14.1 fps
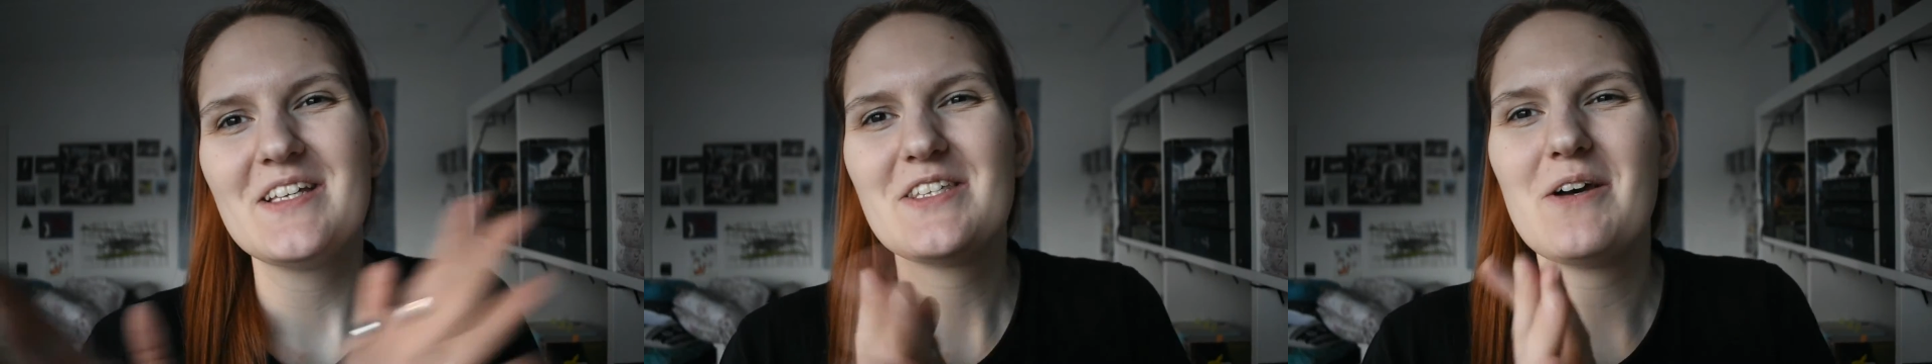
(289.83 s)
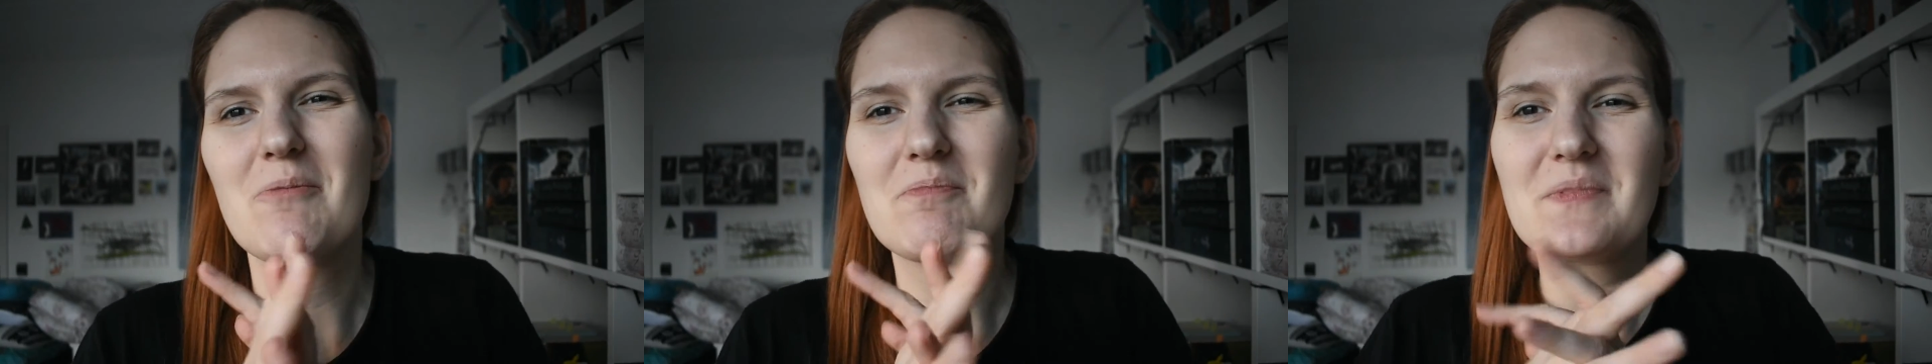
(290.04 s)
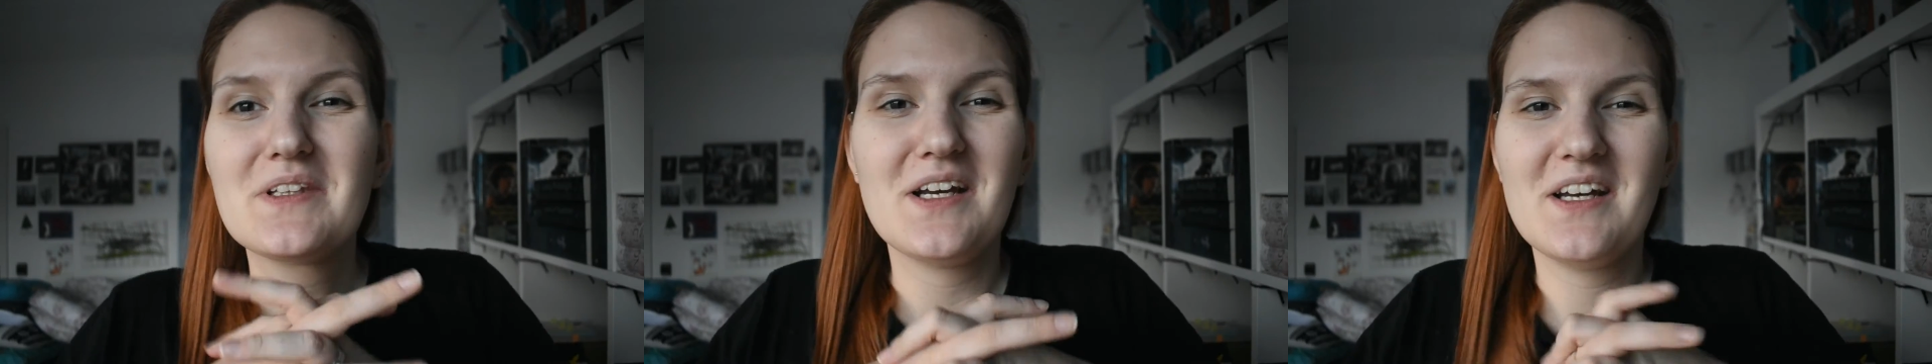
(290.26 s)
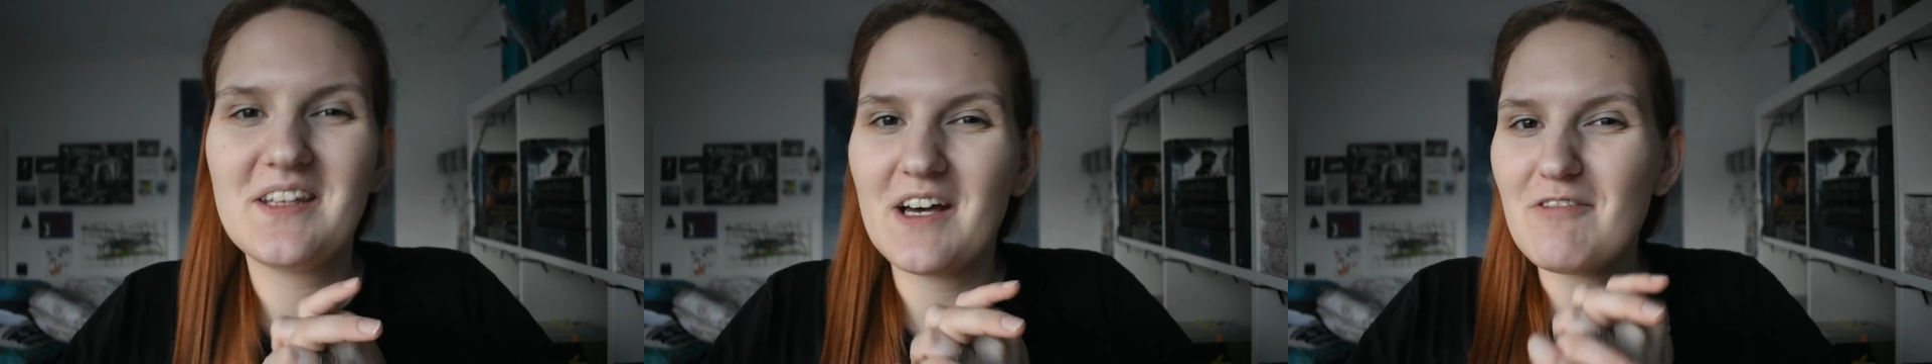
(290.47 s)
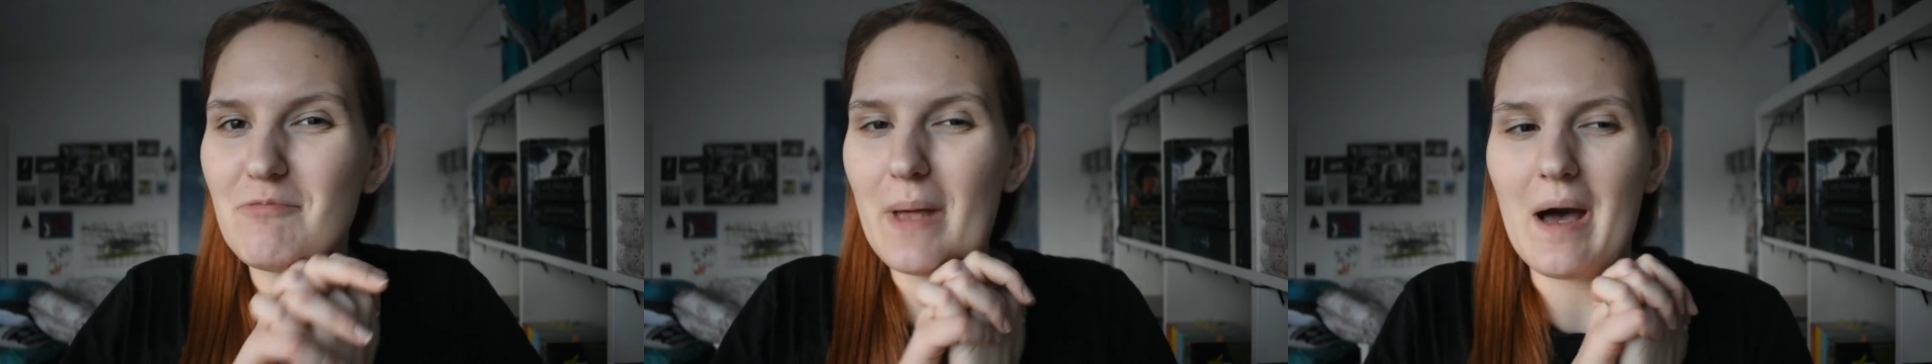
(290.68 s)
So,
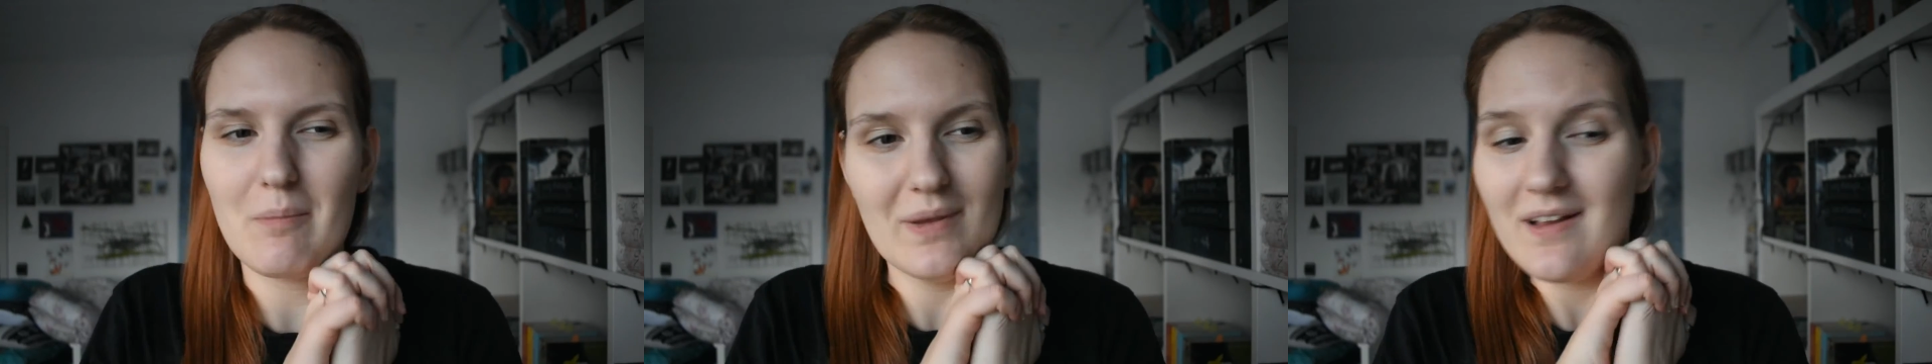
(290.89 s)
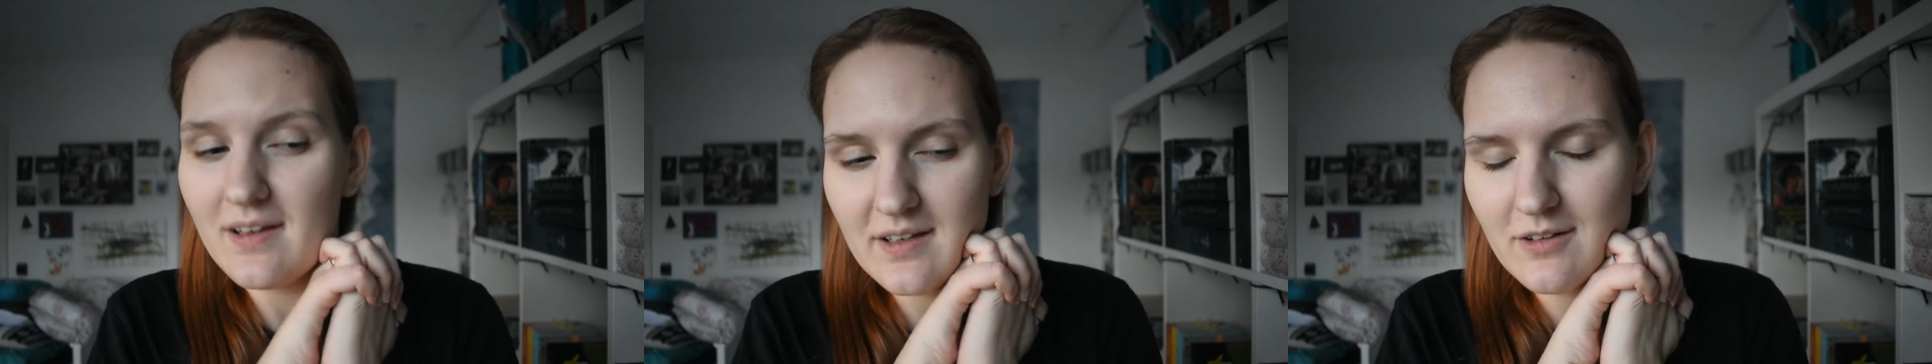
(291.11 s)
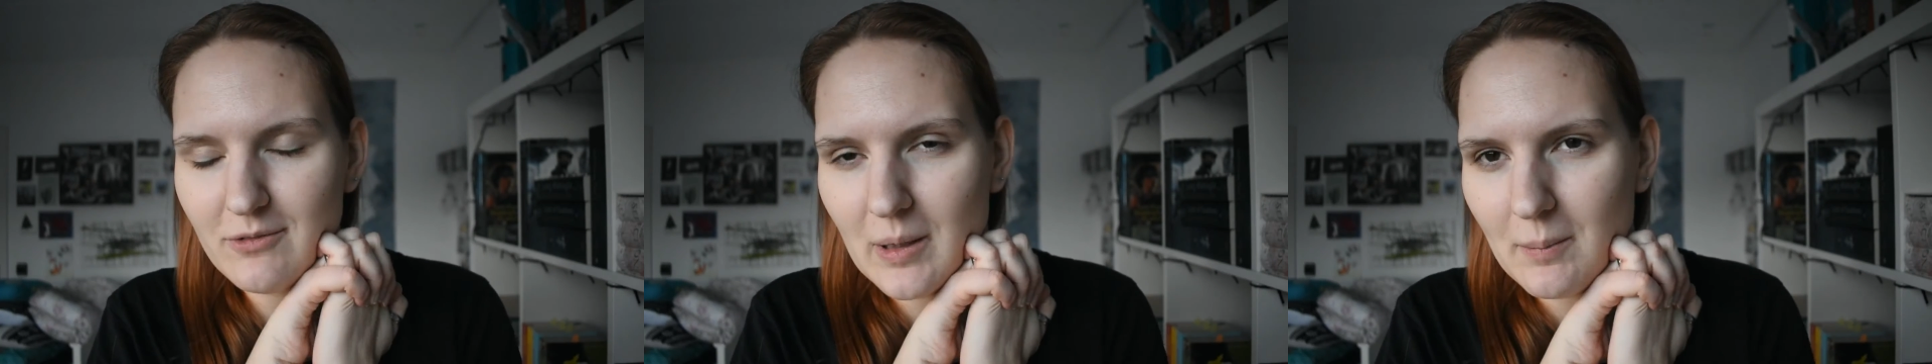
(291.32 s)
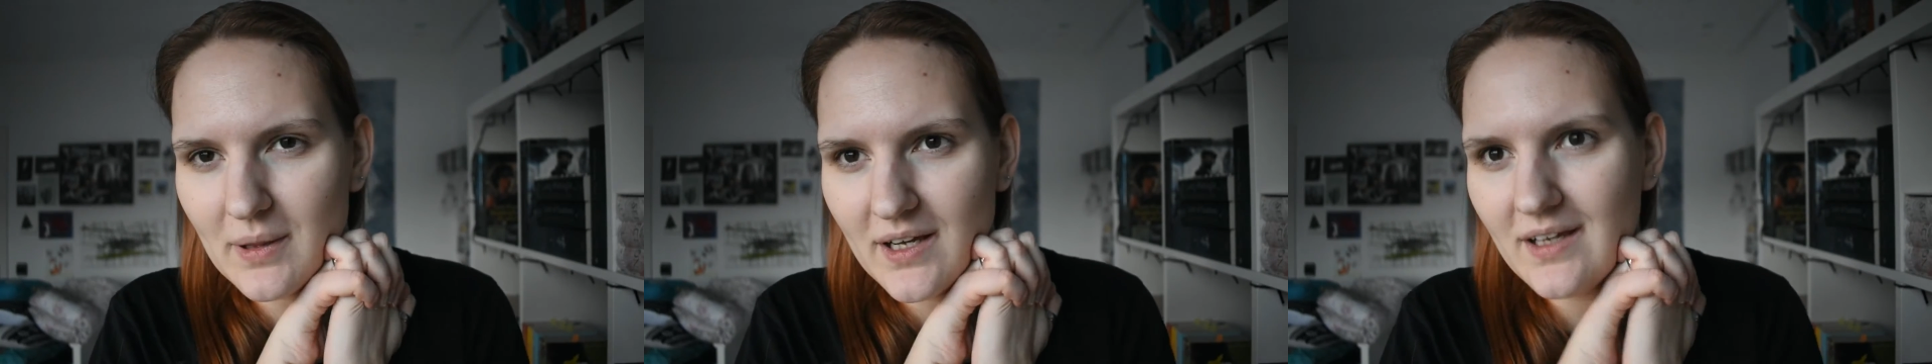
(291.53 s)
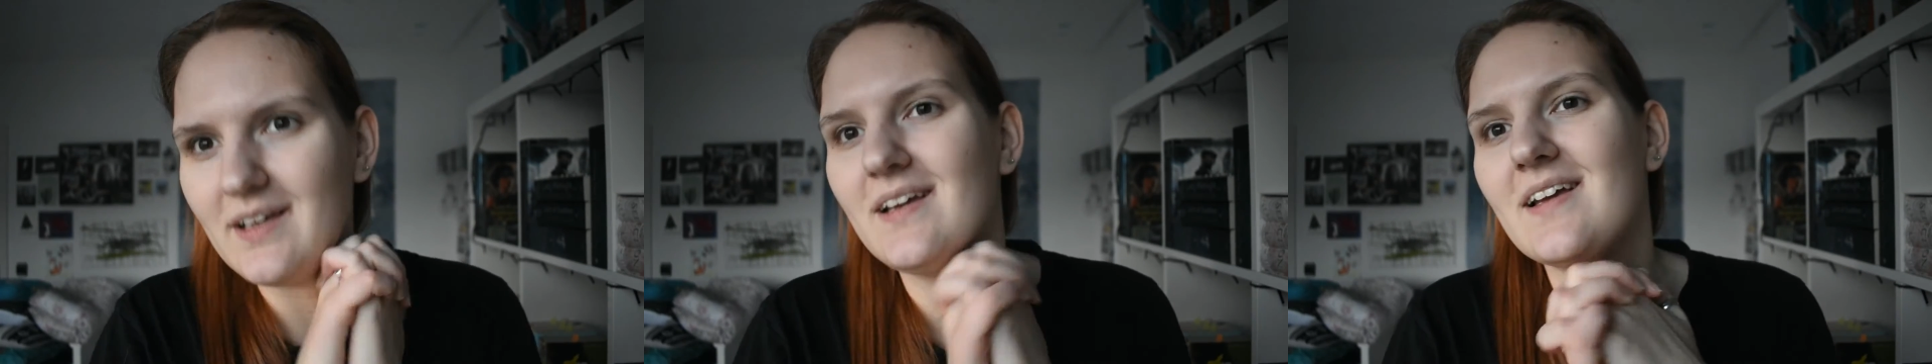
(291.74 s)
enough babbling and
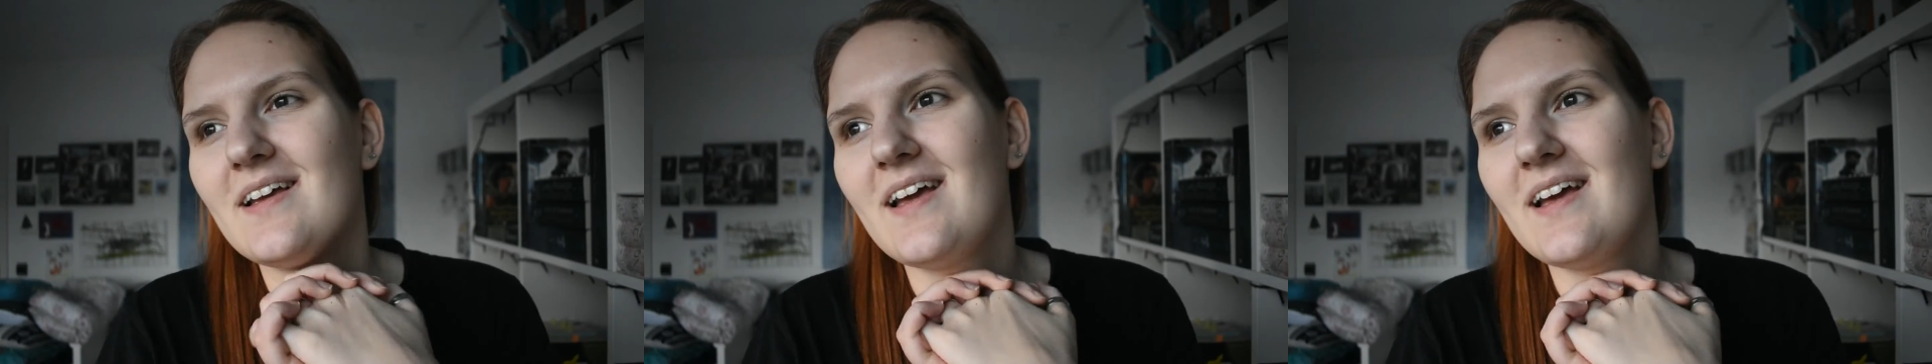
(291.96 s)
rambling.